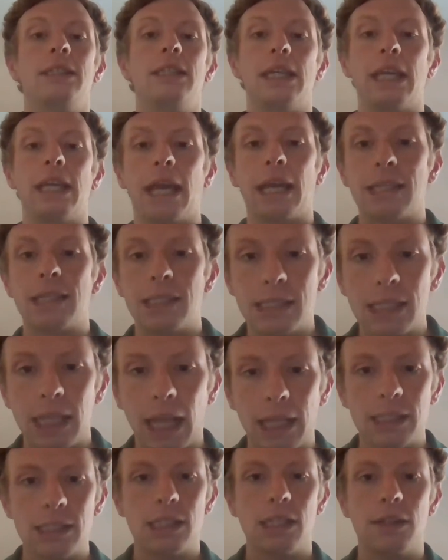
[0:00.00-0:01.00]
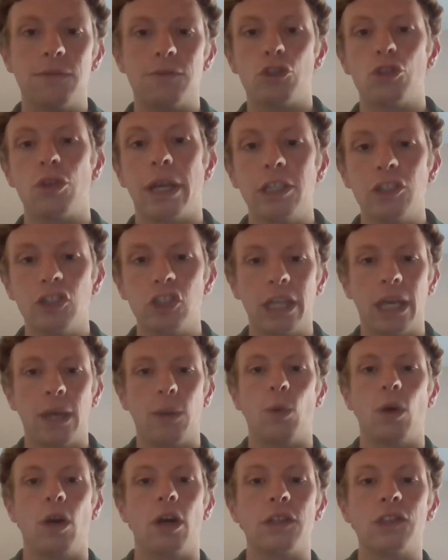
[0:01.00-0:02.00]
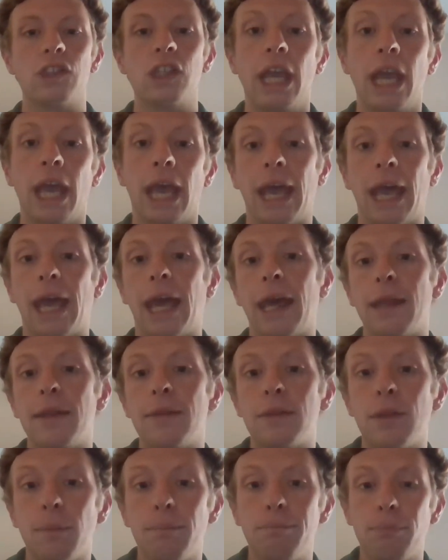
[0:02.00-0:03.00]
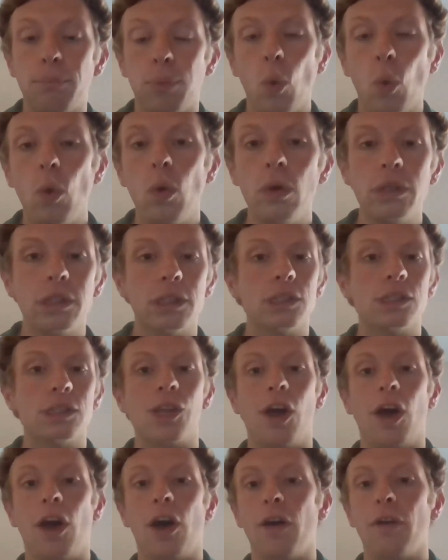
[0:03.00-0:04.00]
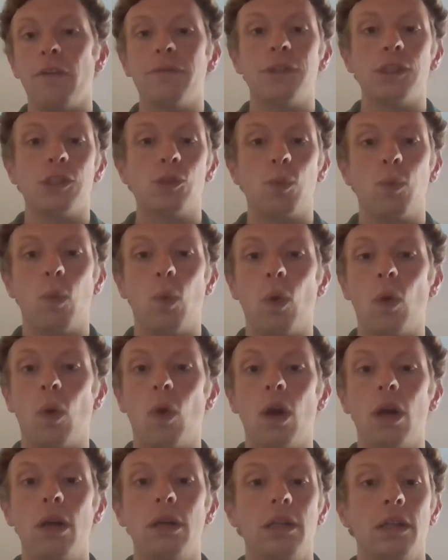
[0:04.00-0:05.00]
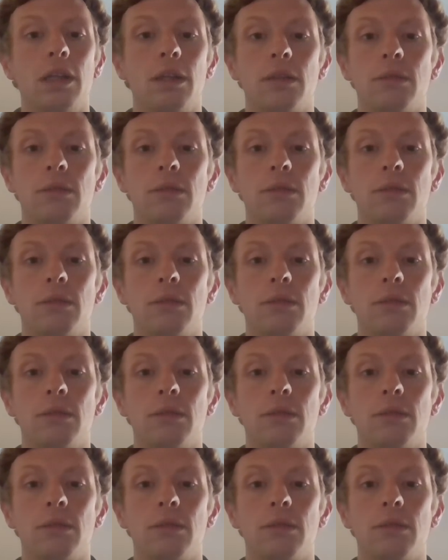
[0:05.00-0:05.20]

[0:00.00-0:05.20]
extensive trench networks, and the borders of this war,